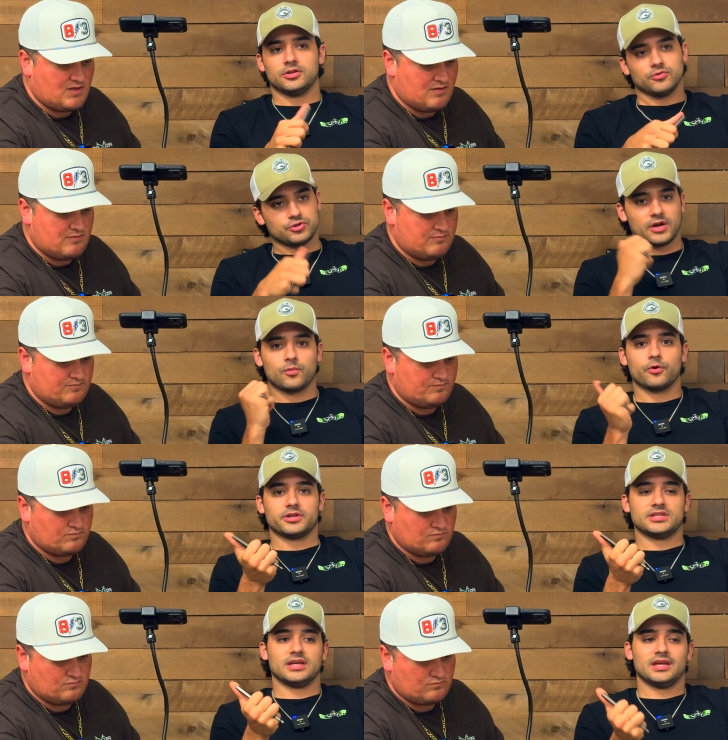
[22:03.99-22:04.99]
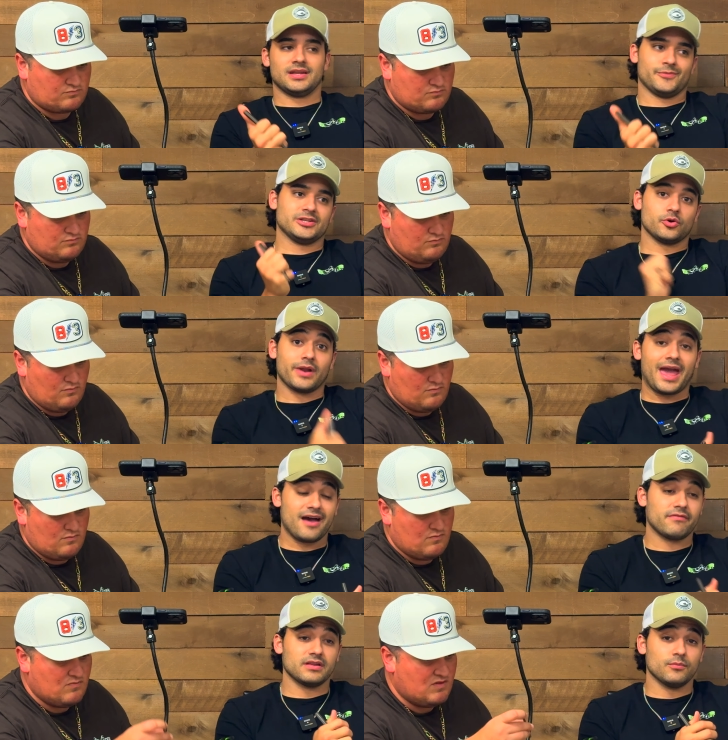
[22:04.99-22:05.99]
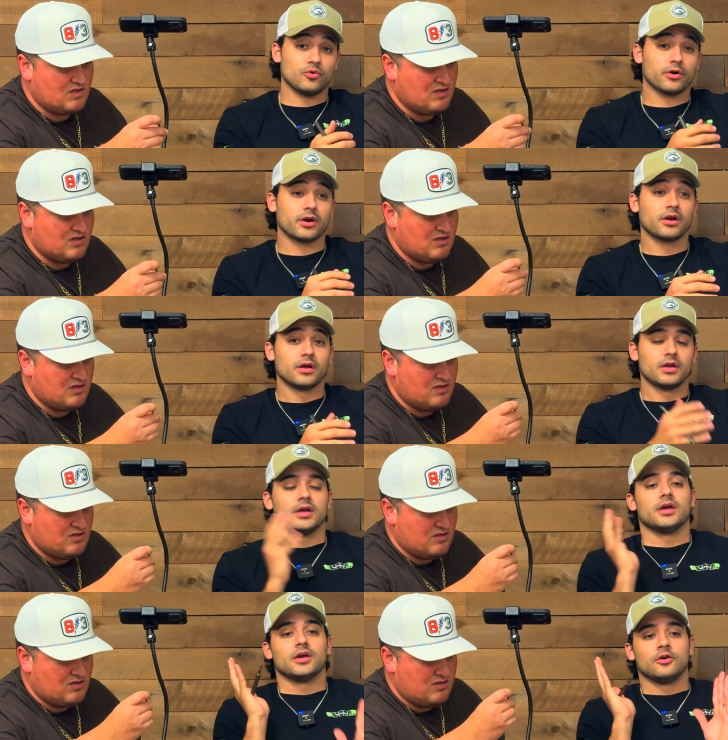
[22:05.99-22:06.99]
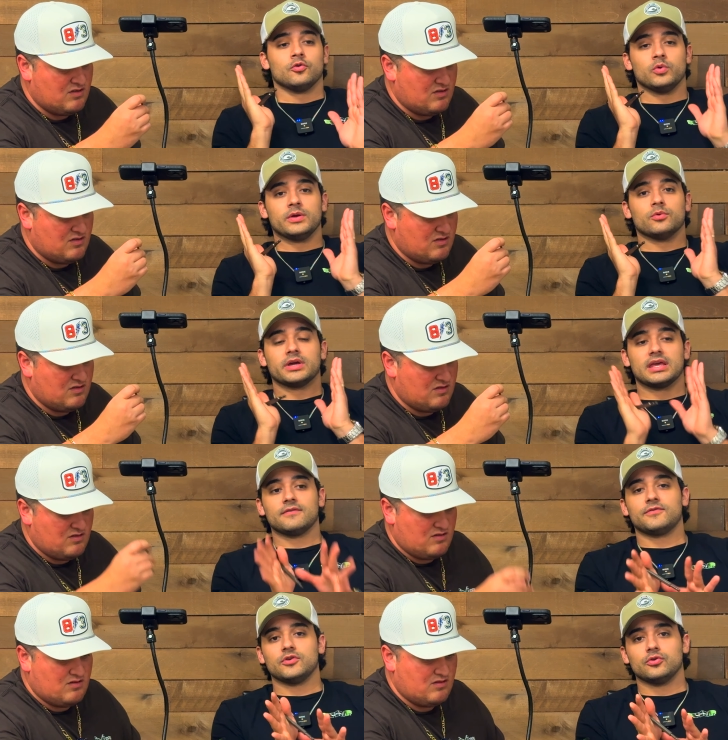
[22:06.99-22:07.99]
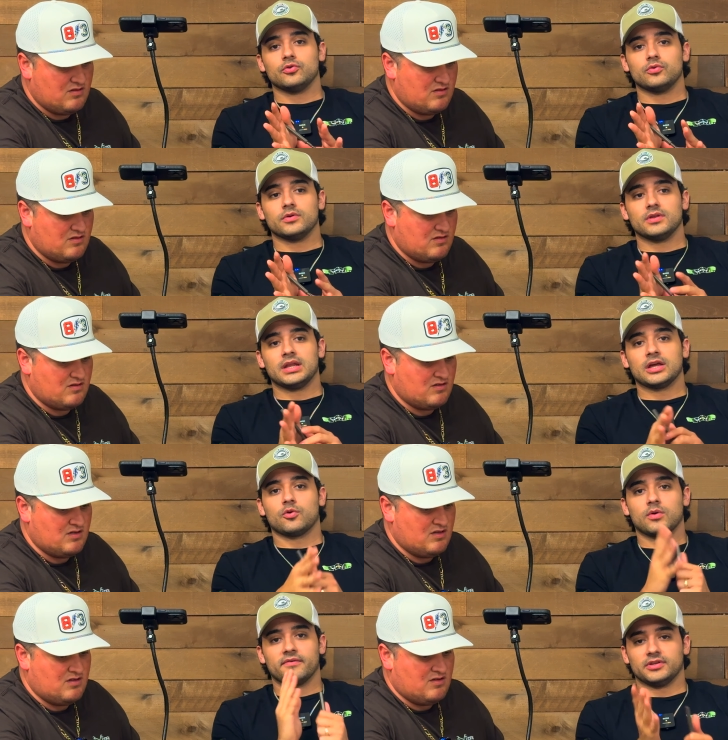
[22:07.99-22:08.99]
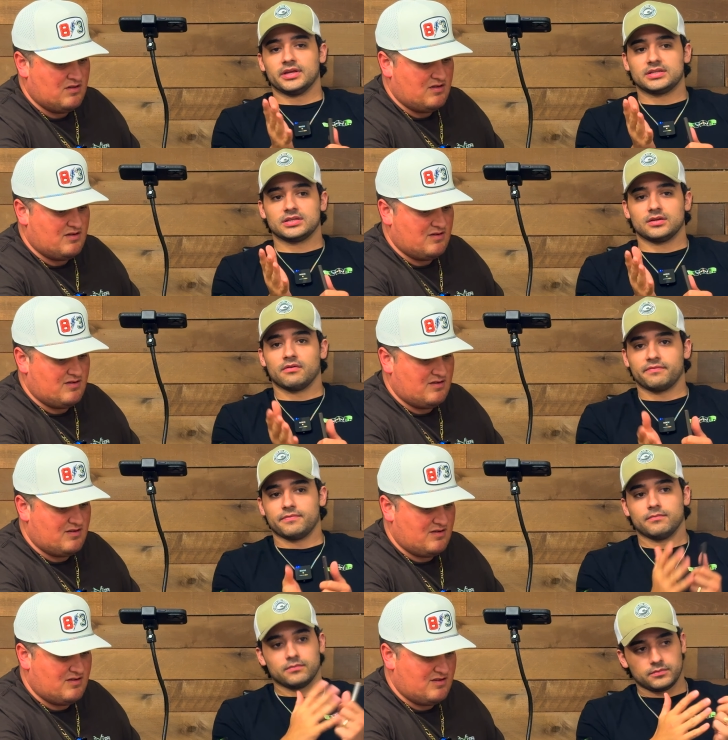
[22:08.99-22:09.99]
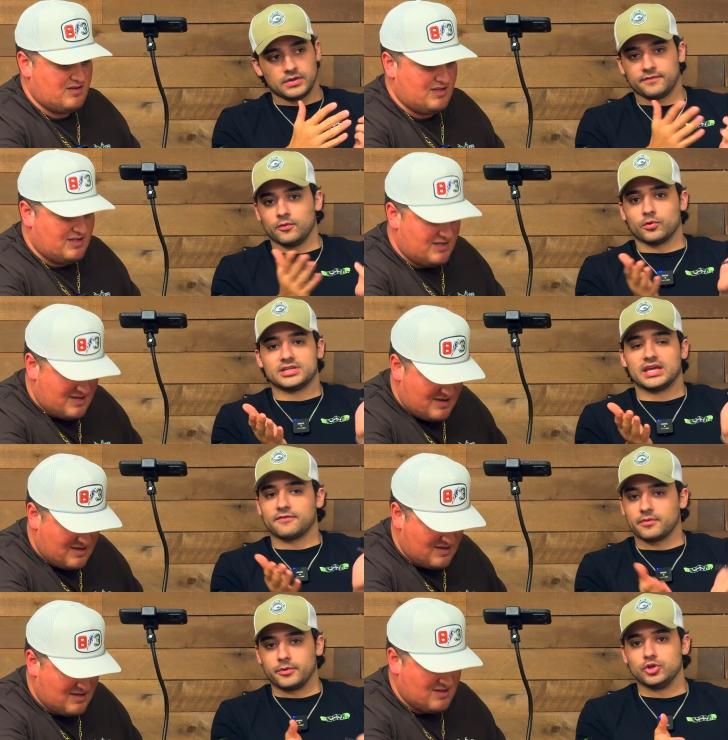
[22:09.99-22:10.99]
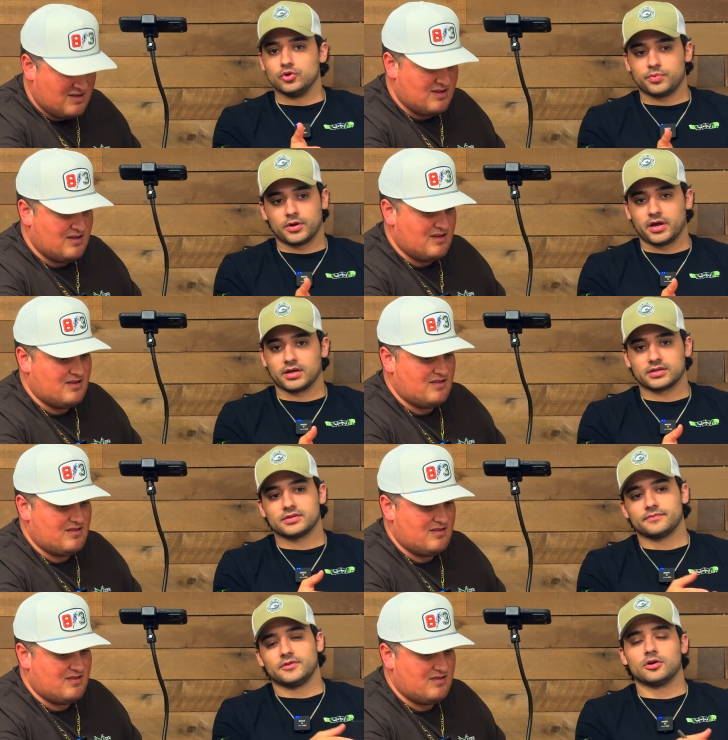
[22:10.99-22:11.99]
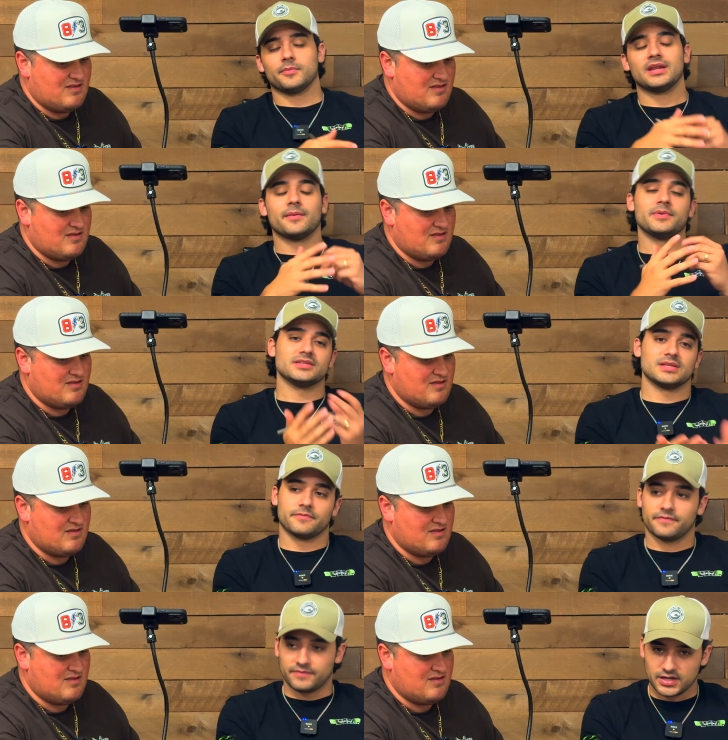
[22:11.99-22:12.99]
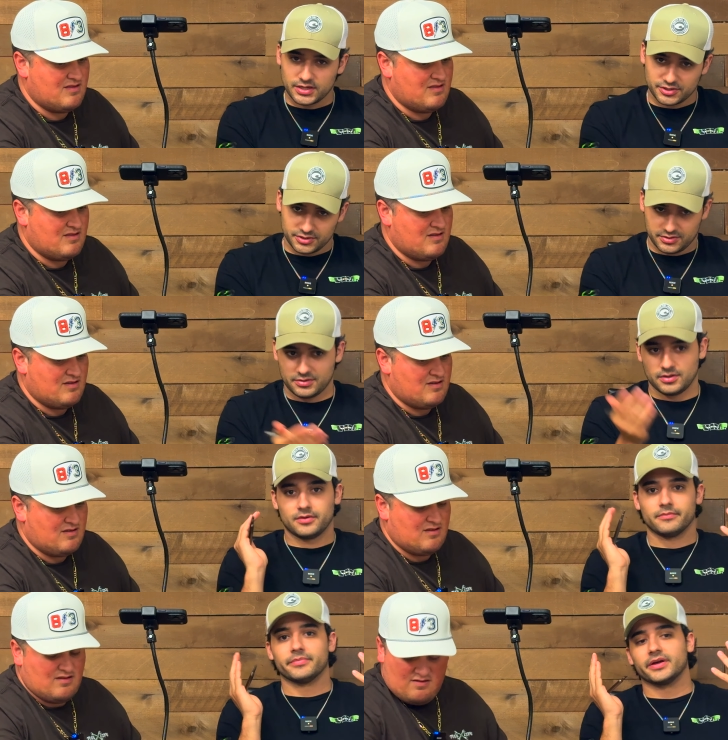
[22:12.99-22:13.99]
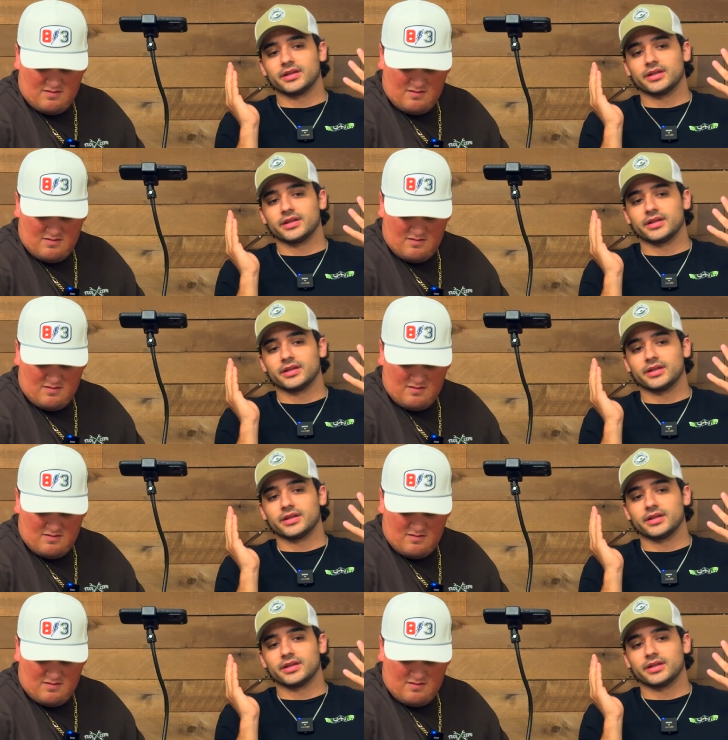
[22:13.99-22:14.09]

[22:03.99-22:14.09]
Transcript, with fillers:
Speaker 1: you try to warranty it and we don't have any more, we will give you an equivalent of... It, or take it from a new product. You know, it may not be the same finish, but